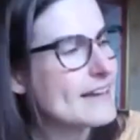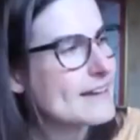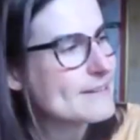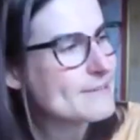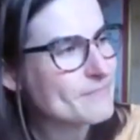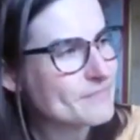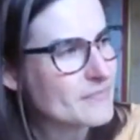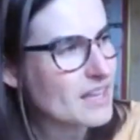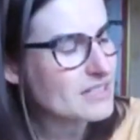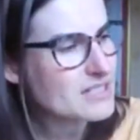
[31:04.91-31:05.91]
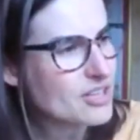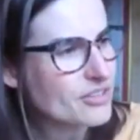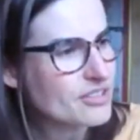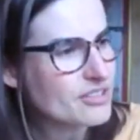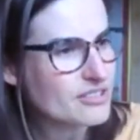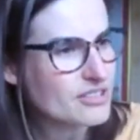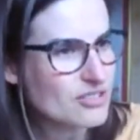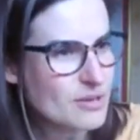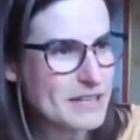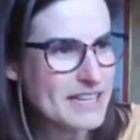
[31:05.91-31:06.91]
And so the
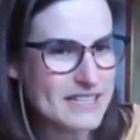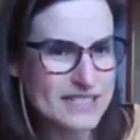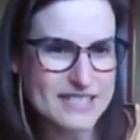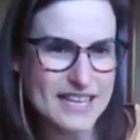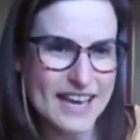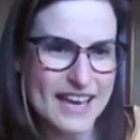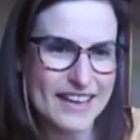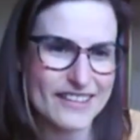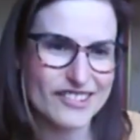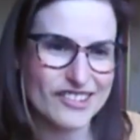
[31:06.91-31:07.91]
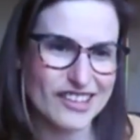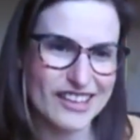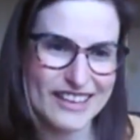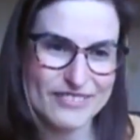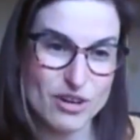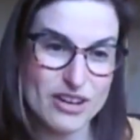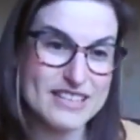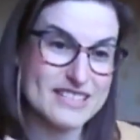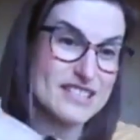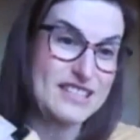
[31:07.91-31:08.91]
trouble is that the
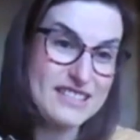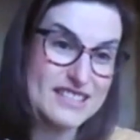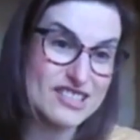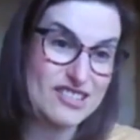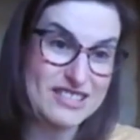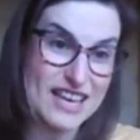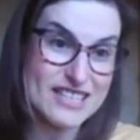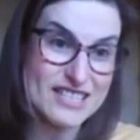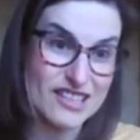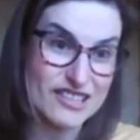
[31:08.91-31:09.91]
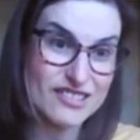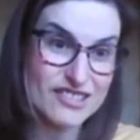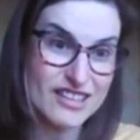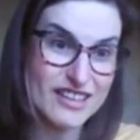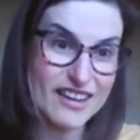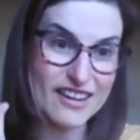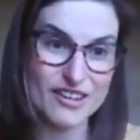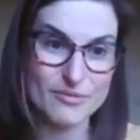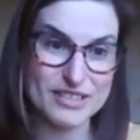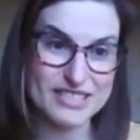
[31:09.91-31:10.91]
rise in digitization,
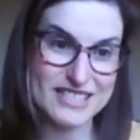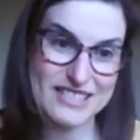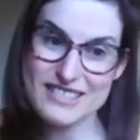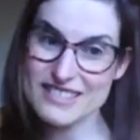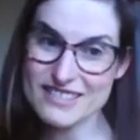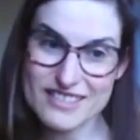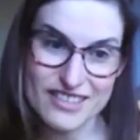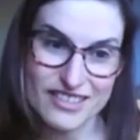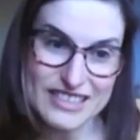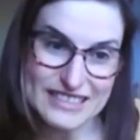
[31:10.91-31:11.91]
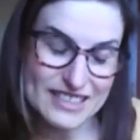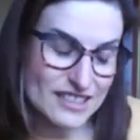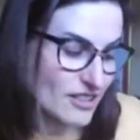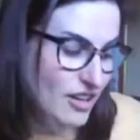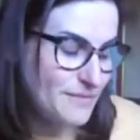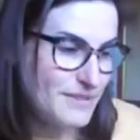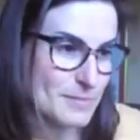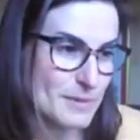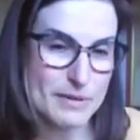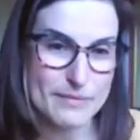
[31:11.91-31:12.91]
which is,
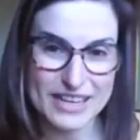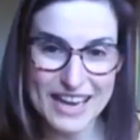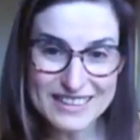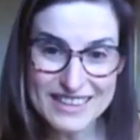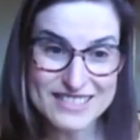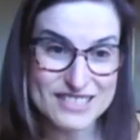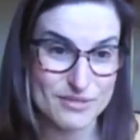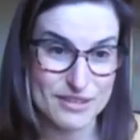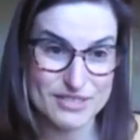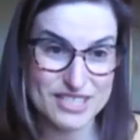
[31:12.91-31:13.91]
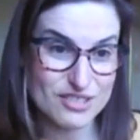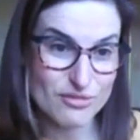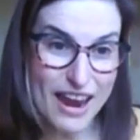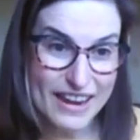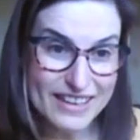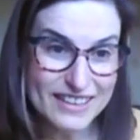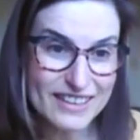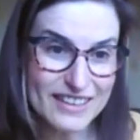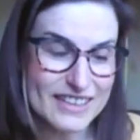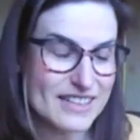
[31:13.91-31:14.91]
COVID's been a bit of a catalyst to it, which is great.